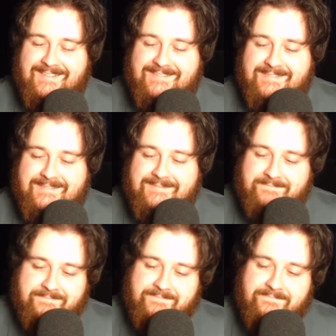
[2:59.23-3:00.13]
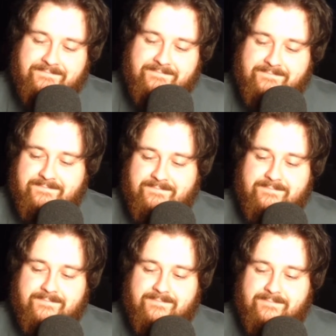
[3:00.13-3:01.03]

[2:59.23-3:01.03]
Nothing is said.